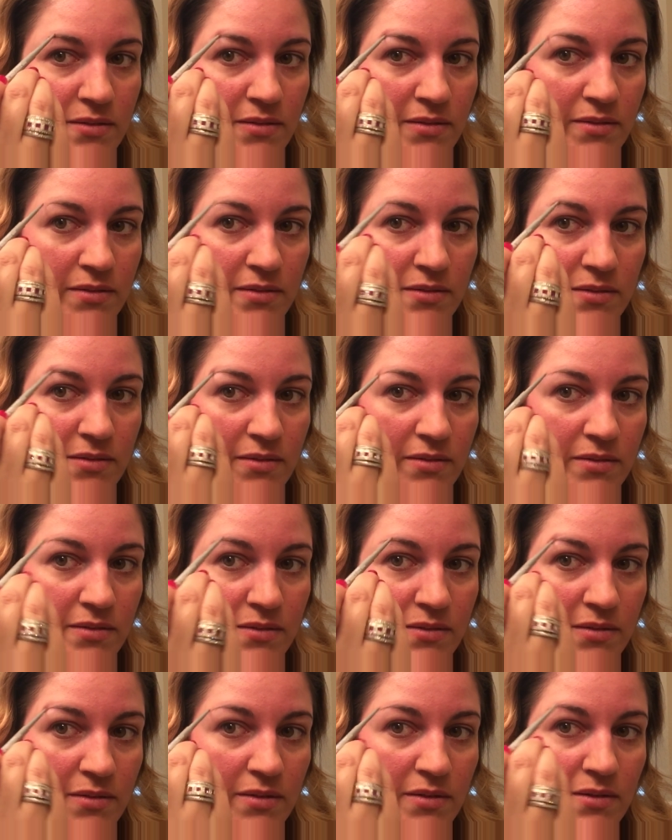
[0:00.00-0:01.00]

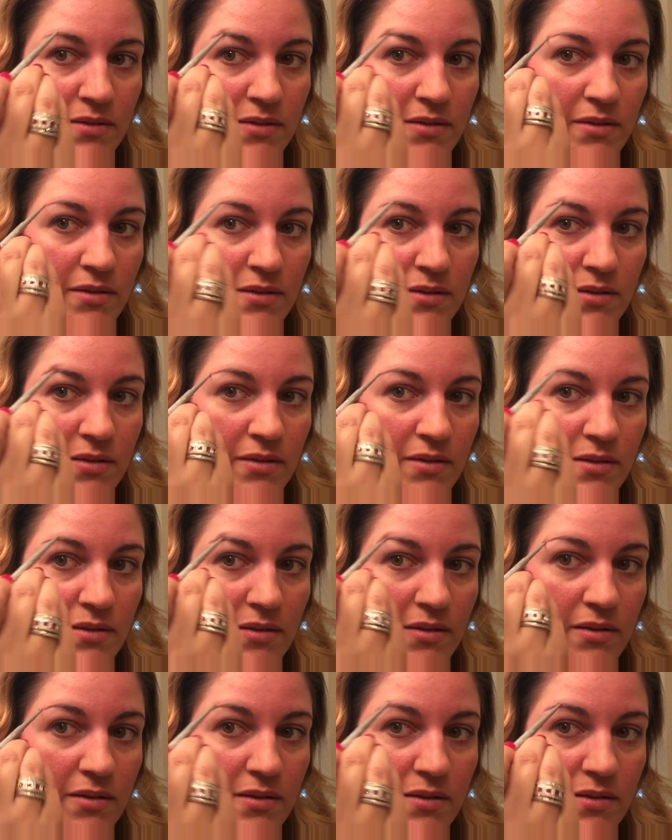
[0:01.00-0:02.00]

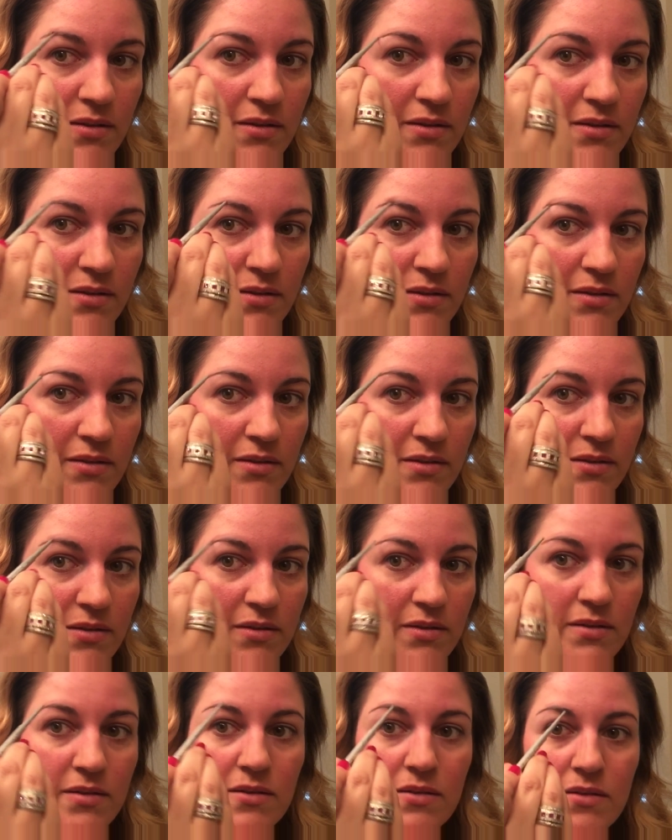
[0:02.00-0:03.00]

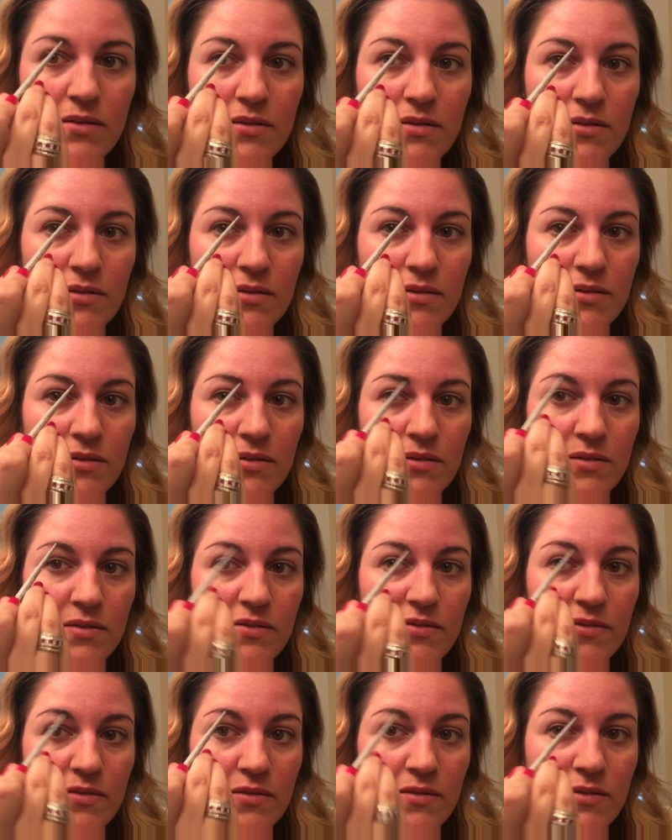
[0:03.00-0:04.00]

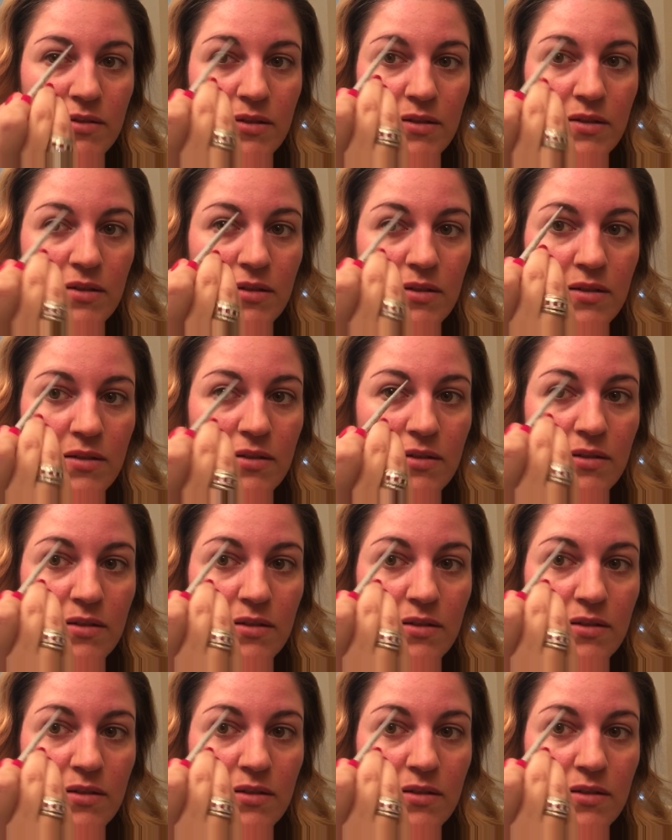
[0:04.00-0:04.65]
(silence)